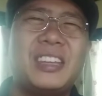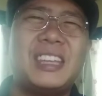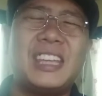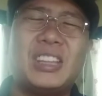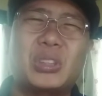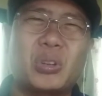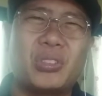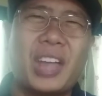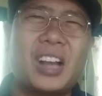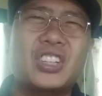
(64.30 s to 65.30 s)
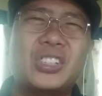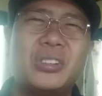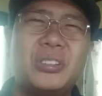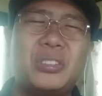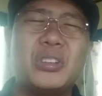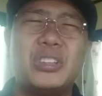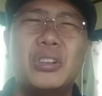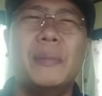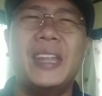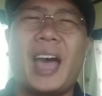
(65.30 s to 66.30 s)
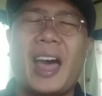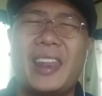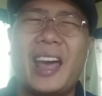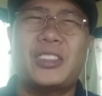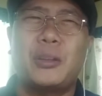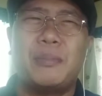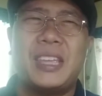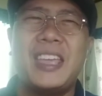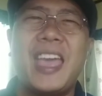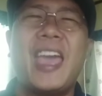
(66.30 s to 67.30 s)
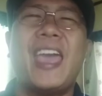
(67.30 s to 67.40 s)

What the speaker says: Introduction to Human Anatomy